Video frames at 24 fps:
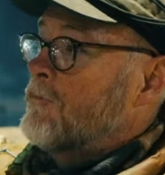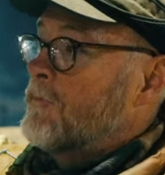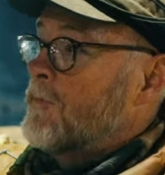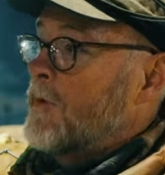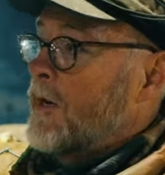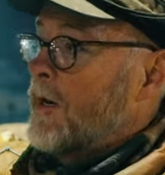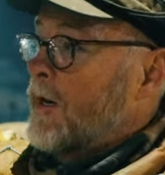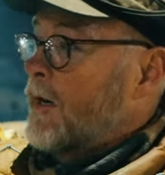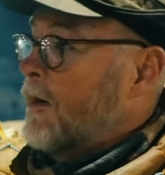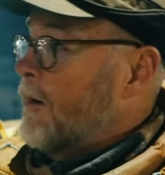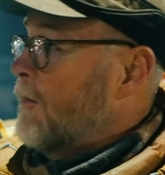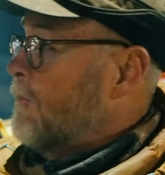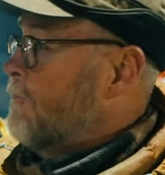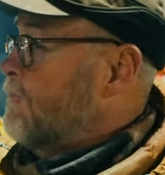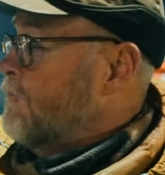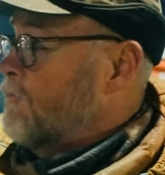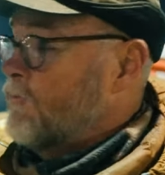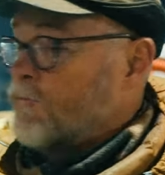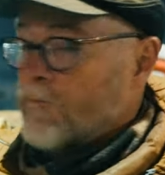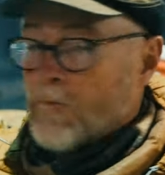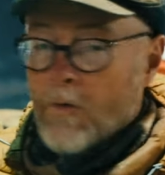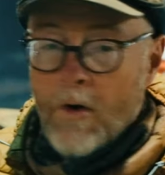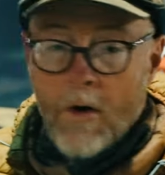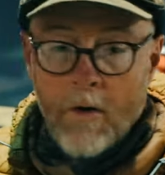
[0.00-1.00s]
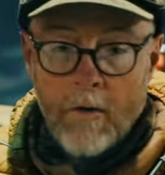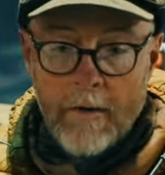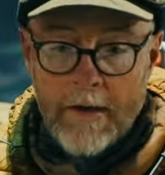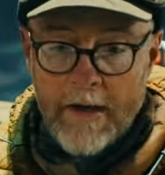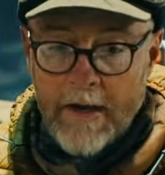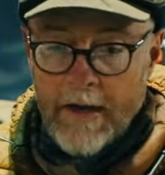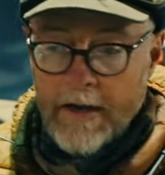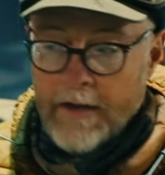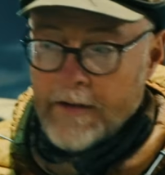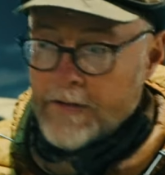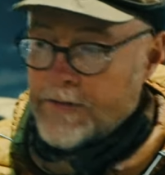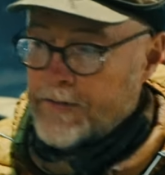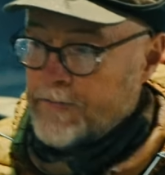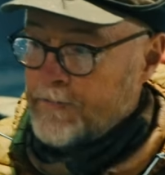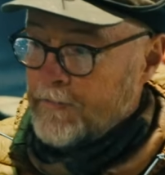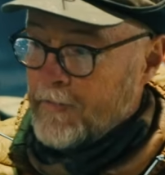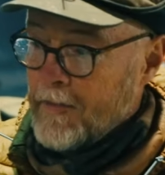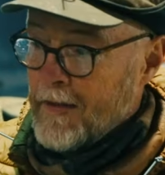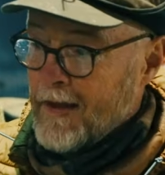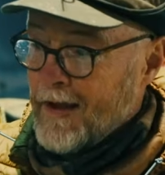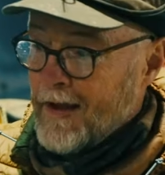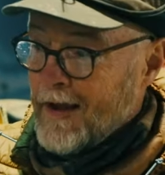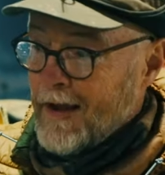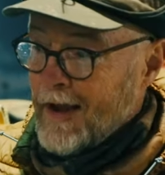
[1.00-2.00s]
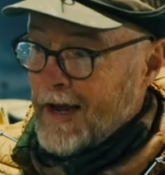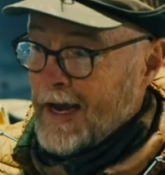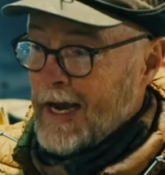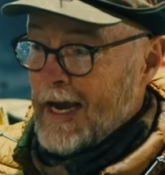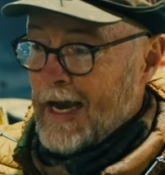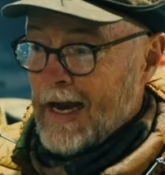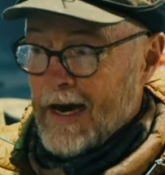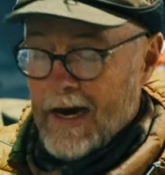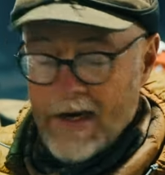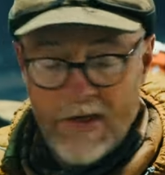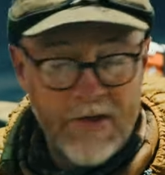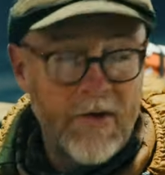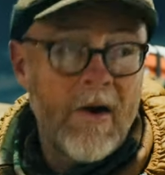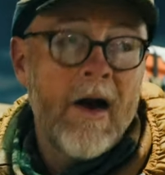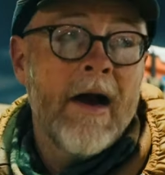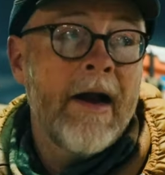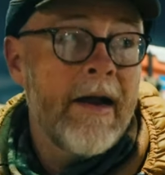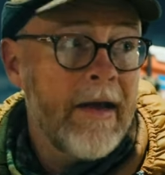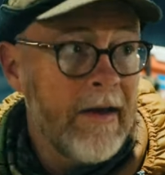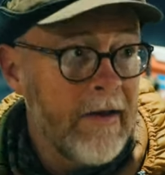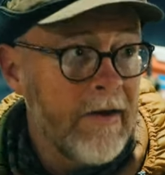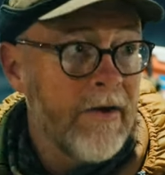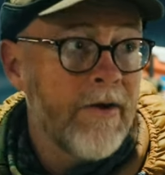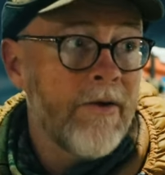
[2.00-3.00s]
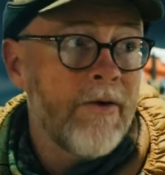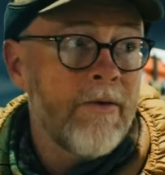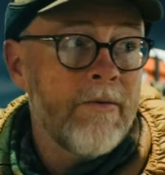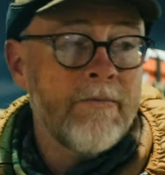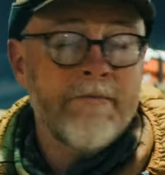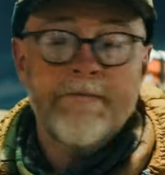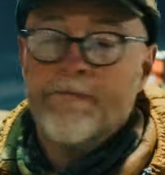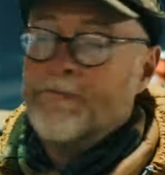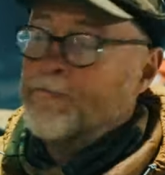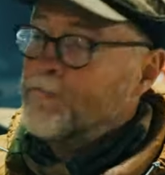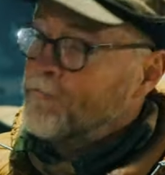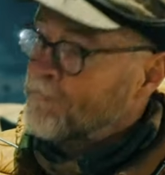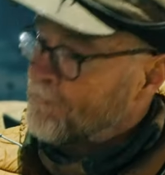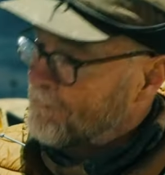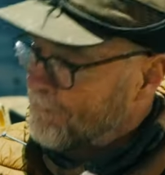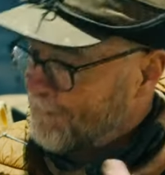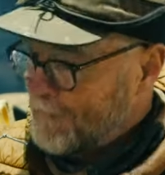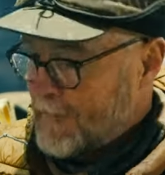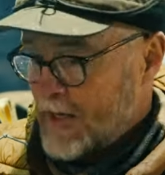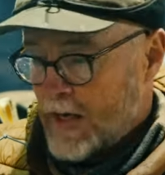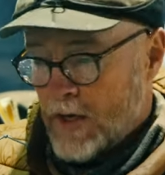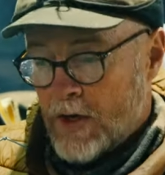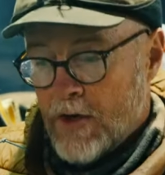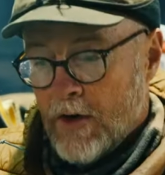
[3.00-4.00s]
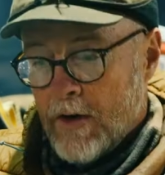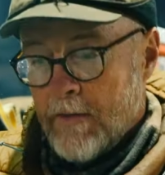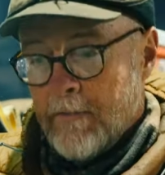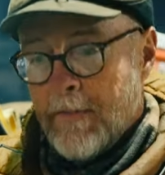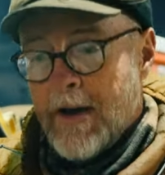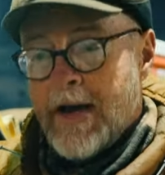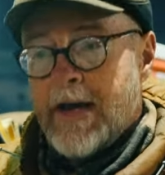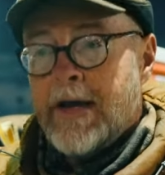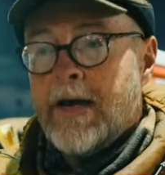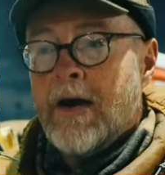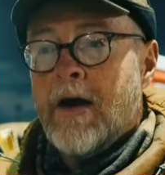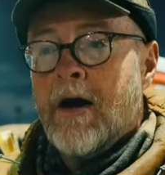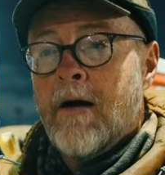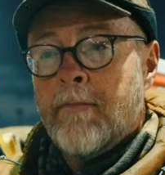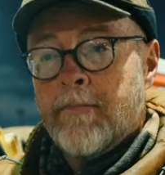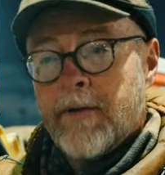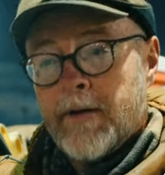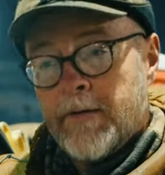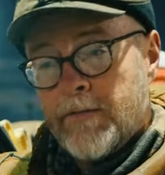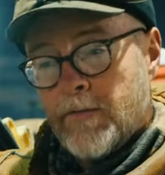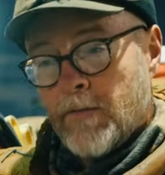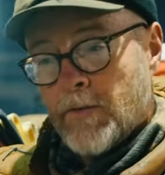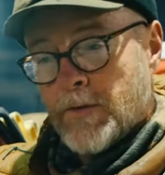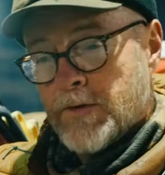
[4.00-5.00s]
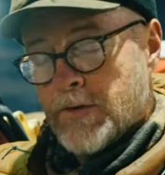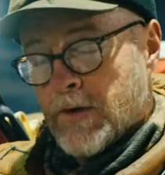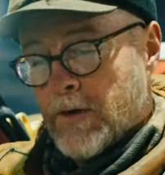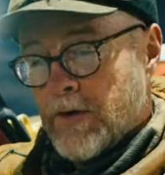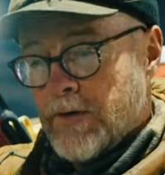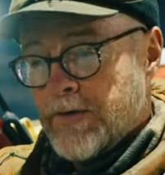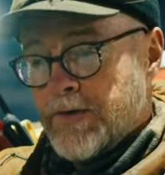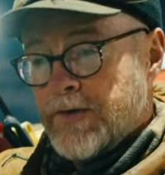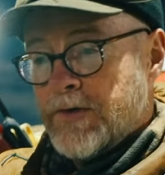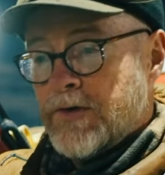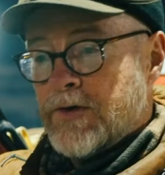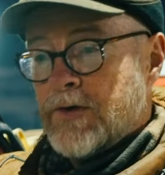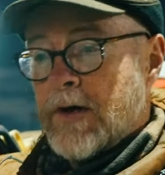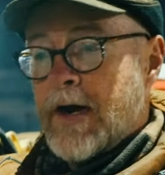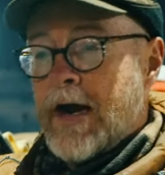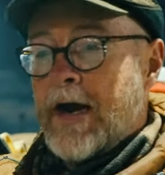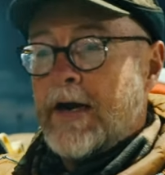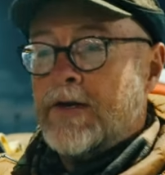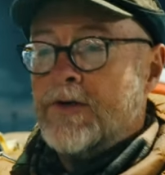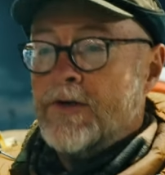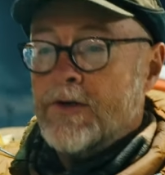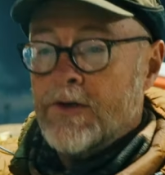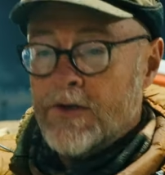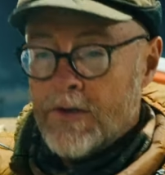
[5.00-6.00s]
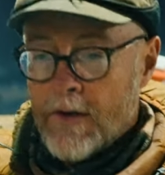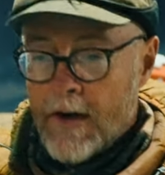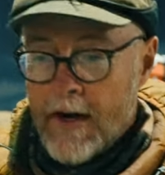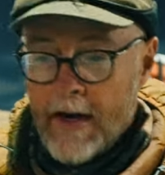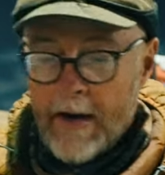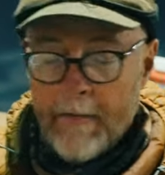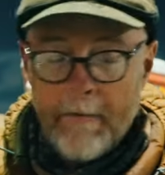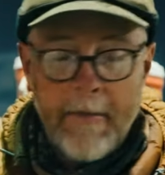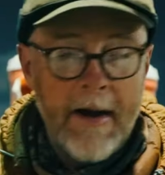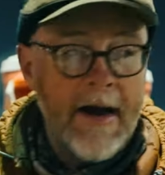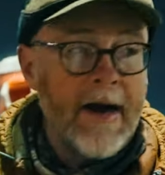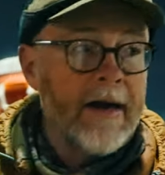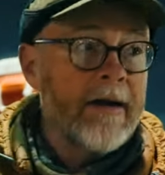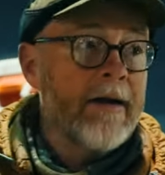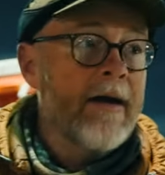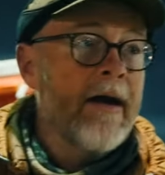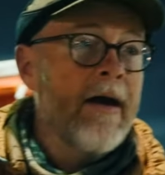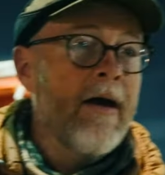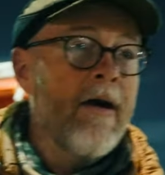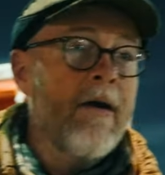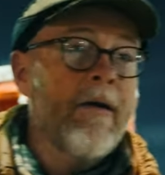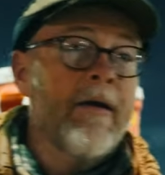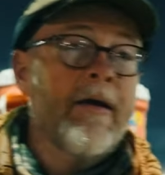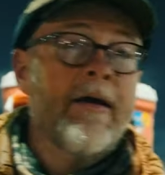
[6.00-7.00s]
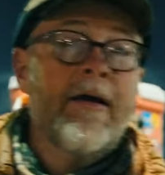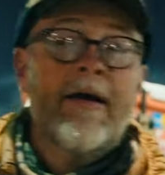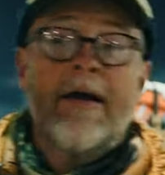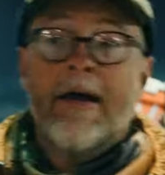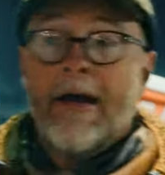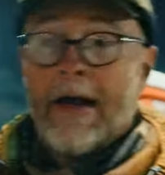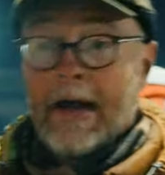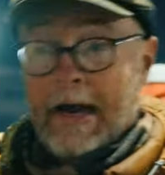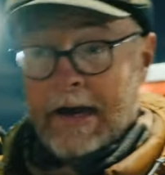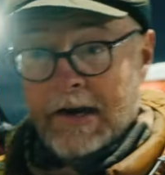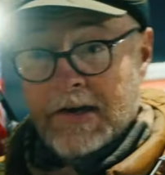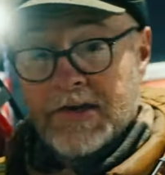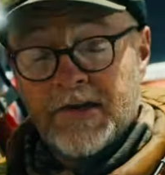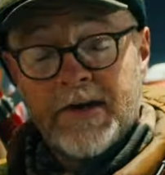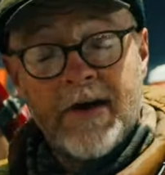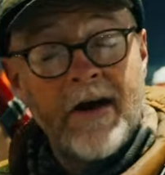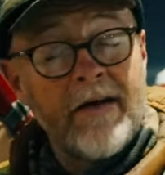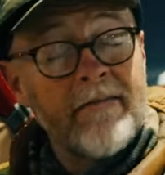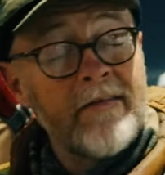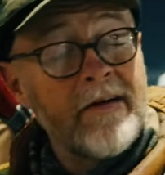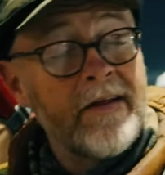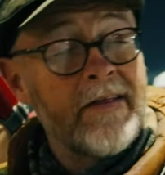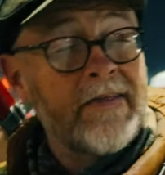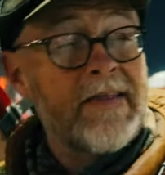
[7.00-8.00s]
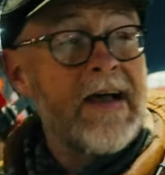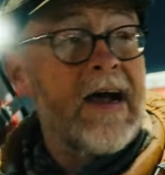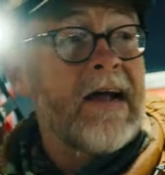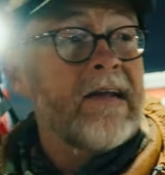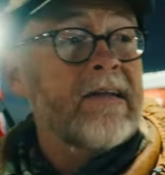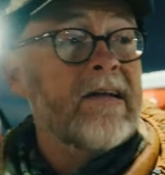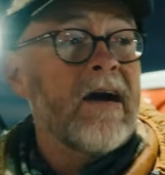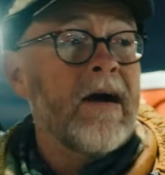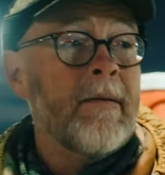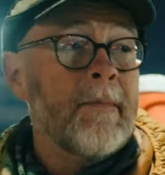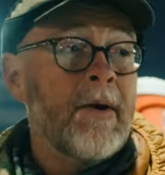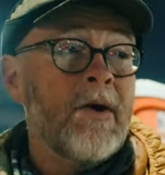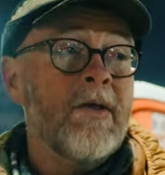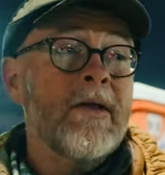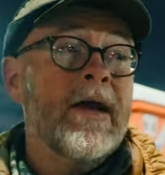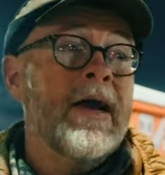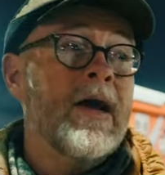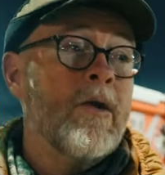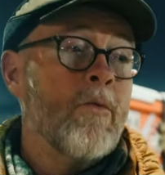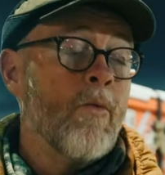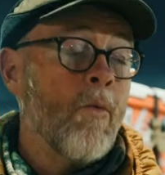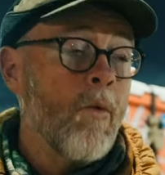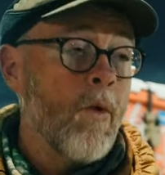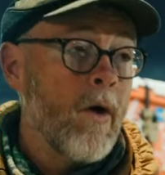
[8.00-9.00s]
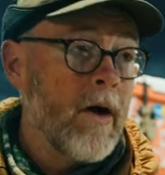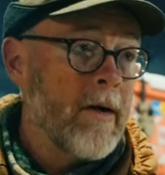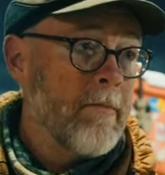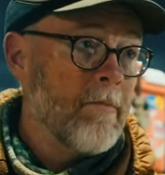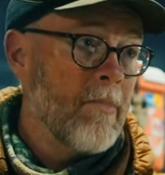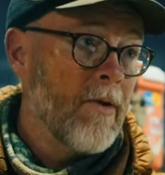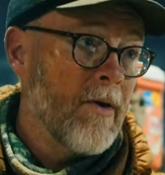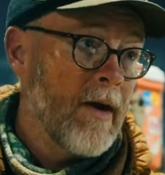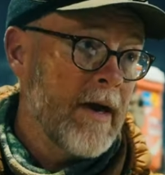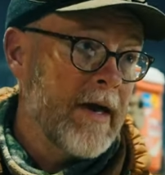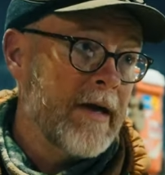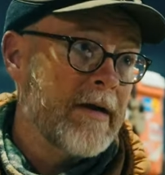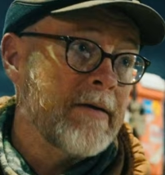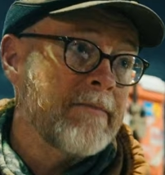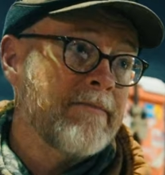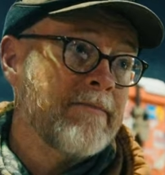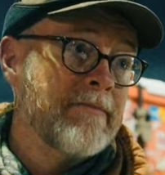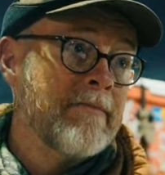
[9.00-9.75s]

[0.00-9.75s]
uh, roll cage and I tried a hill. I couldn't make it up. It was losing traction, tried to back down, and discovered at that time I only had one brake.